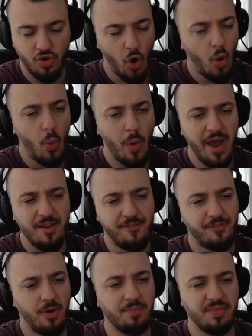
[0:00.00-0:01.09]
go away
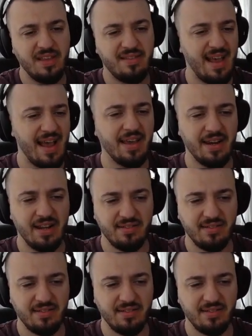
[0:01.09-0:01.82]
from the tankiness